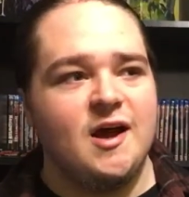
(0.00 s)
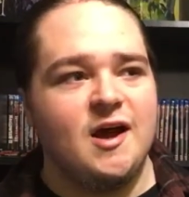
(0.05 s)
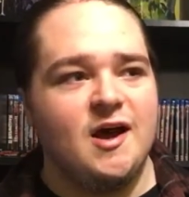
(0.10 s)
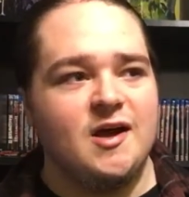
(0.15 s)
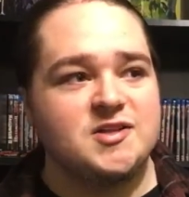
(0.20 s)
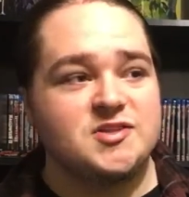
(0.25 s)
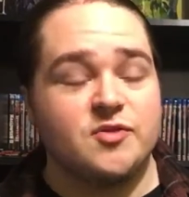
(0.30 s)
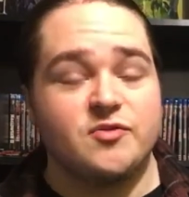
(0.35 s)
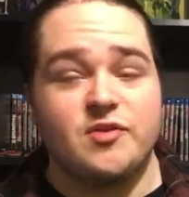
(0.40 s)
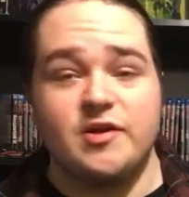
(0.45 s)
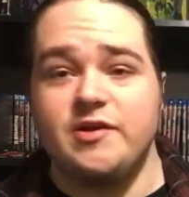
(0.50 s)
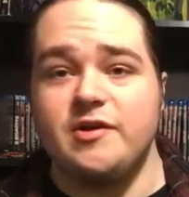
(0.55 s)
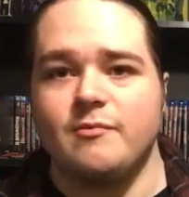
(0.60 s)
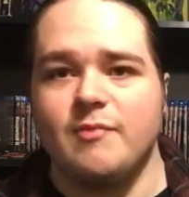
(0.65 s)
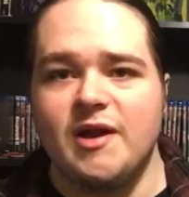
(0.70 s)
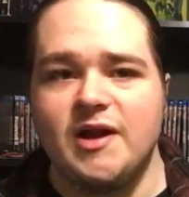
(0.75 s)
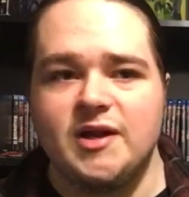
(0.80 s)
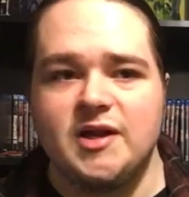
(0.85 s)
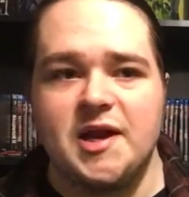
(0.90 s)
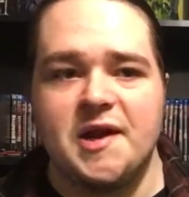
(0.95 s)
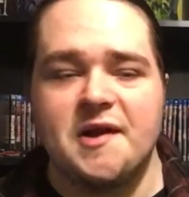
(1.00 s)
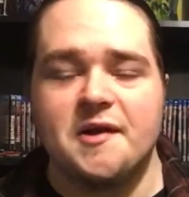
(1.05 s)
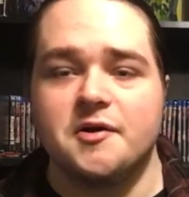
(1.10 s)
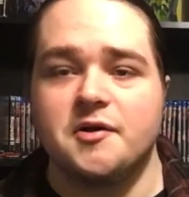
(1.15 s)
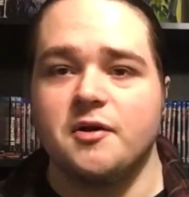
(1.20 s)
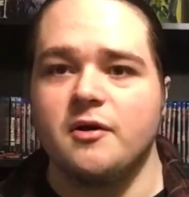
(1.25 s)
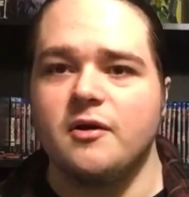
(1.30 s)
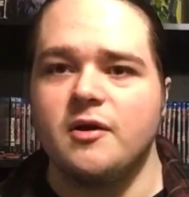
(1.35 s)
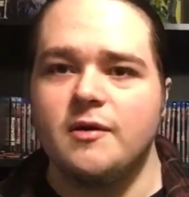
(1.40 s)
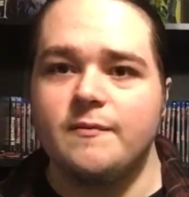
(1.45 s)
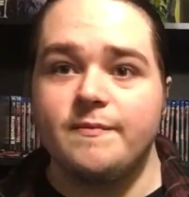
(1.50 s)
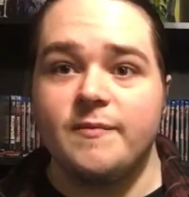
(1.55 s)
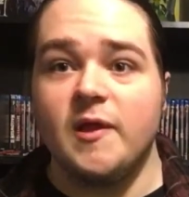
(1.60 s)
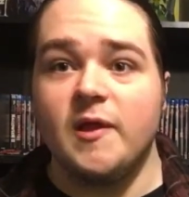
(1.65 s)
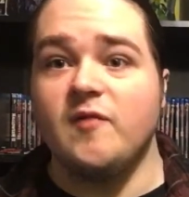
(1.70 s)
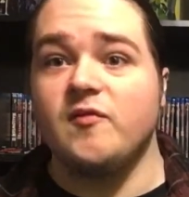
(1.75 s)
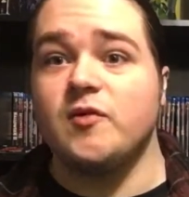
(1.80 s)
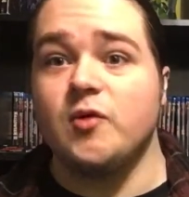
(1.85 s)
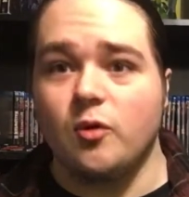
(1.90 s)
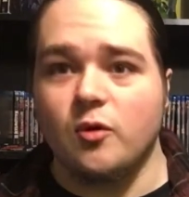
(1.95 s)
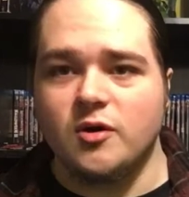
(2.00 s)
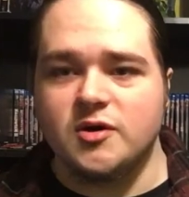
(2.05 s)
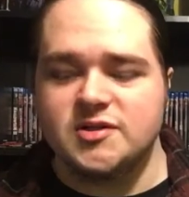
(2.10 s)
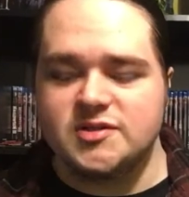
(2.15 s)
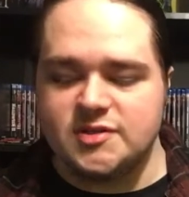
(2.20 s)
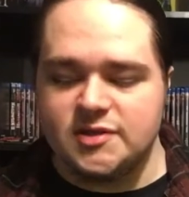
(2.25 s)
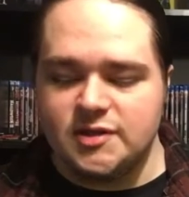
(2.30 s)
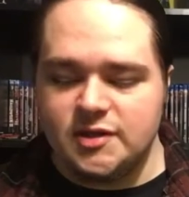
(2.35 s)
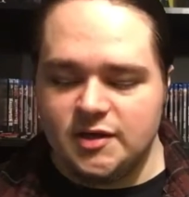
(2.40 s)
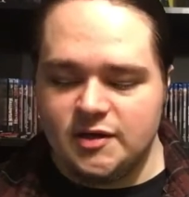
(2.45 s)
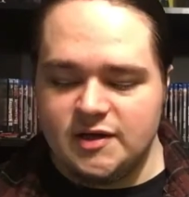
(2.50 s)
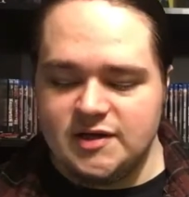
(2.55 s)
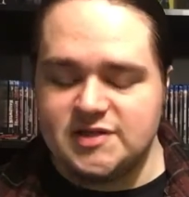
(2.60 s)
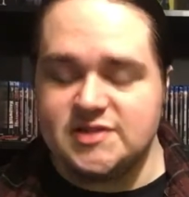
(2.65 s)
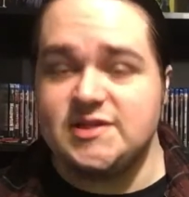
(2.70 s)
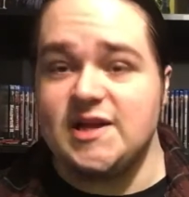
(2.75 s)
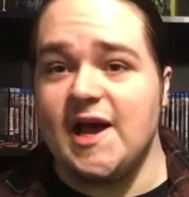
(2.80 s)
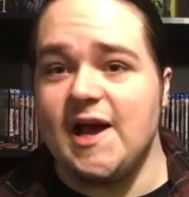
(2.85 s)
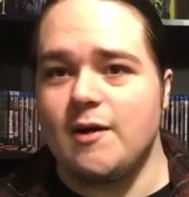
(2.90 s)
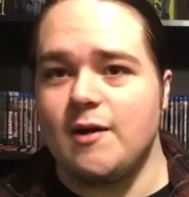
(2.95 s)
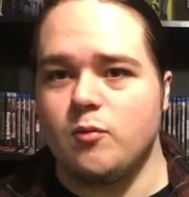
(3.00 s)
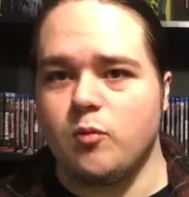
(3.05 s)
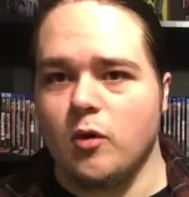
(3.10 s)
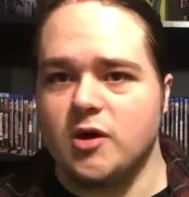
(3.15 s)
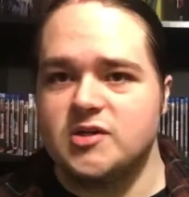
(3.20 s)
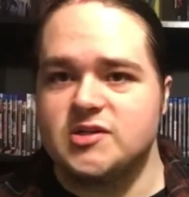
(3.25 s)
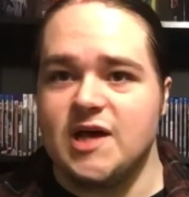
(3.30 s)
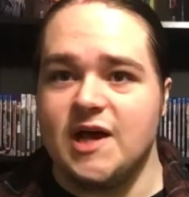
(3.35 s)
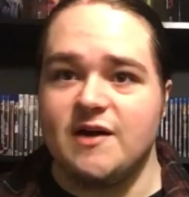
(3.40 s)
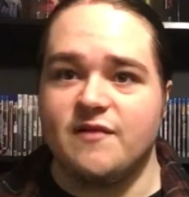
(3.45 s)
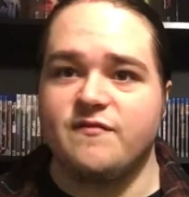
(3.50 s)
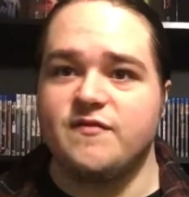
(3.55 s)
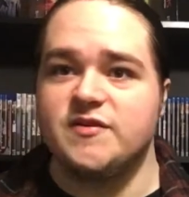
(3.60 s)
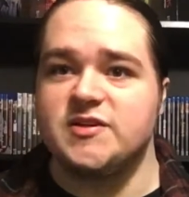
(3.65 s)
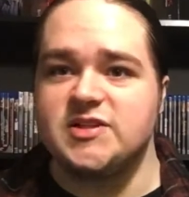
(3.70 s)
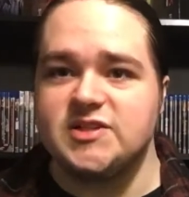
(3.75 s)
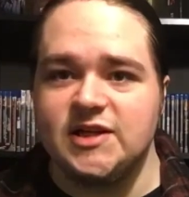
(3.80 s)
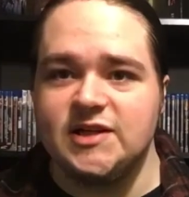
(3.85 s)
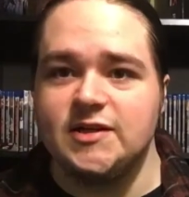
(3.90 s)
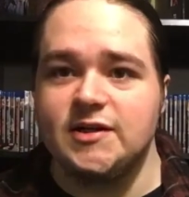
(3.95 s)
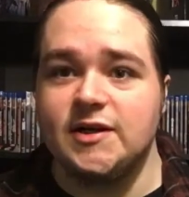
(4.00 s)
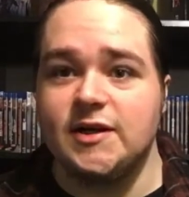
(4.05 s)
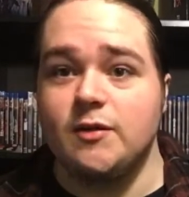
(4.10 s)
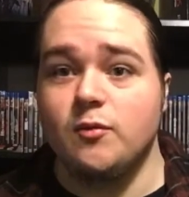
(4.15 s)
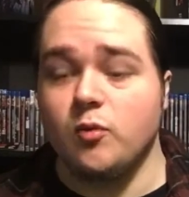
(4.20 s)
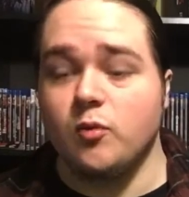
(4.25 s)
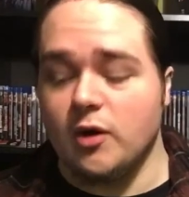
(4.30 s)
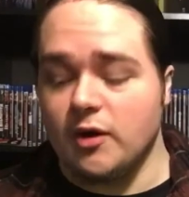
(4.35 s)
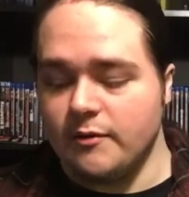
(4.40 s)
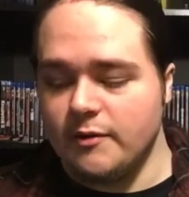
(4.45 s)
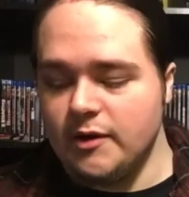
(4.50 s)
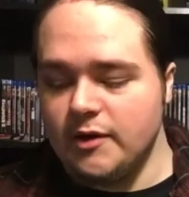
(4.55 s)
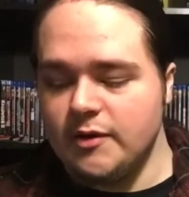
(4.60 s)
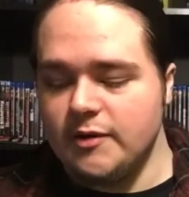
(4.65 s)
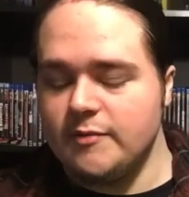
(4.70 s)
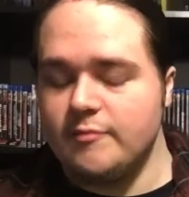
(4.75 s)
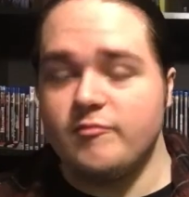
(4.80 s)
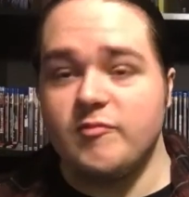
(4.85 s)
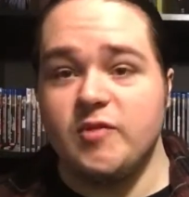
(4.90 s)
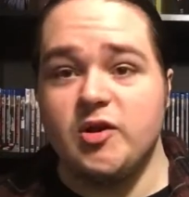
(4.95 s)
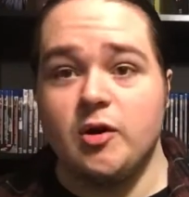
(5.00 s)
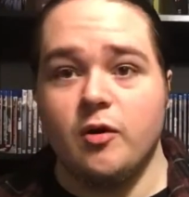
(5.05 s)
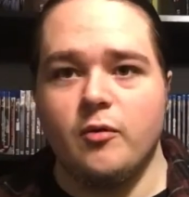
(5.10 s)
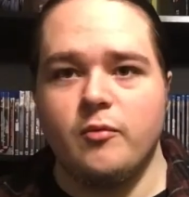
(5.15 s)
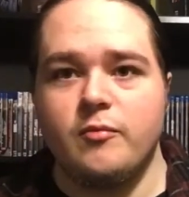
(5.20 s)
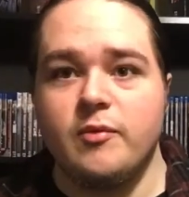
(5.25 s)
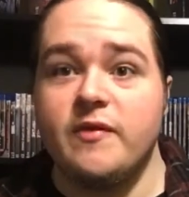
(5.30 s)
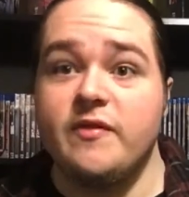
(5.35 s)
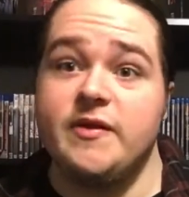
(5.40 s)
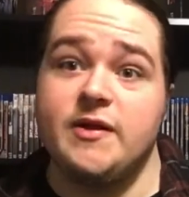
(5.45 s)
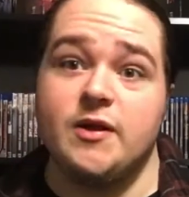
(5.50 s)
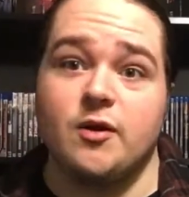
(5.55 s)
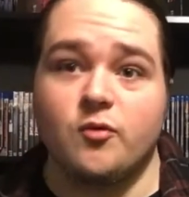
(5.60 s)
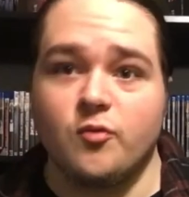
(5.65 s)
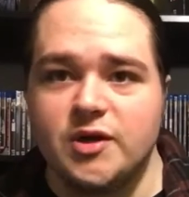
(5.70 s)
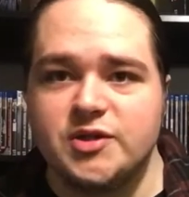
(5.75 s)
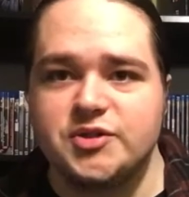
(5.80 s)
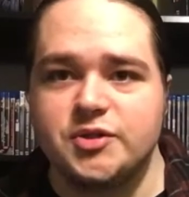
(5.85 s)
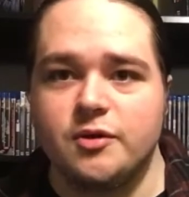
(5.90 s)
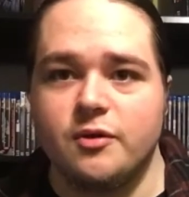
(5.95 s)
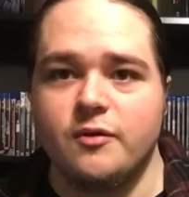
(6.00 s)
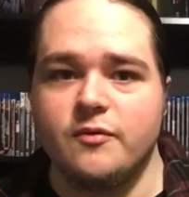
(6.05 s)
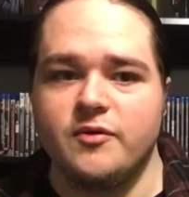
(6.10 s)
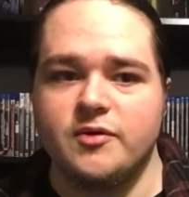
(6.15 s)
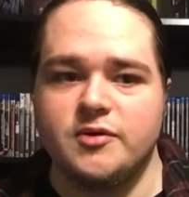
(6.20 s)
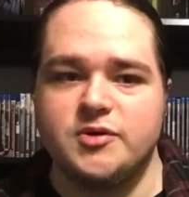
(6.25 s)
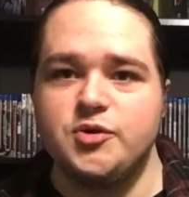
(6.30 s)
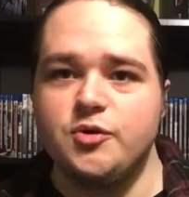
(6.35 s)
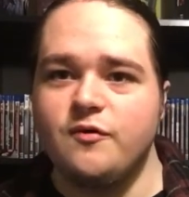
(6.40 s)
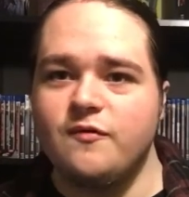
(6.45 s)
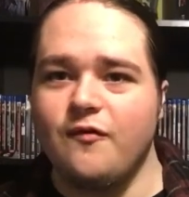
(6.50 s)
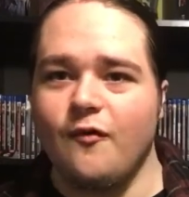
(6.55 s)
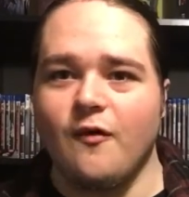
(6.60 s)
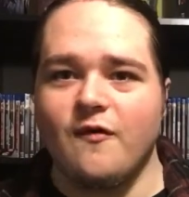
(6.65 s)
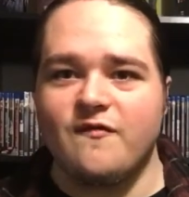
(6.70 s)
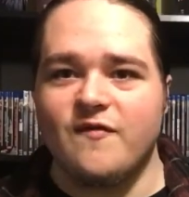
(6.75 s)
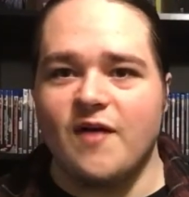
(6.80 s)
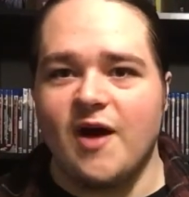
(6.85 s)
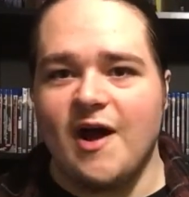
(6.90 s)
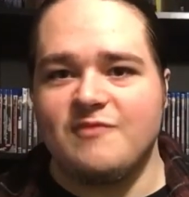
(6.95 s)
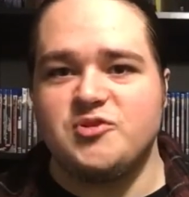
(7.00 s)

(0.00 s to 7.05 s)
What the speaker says: So then your main character, of course, his dad works at a facility where, in the original, the 2,4,5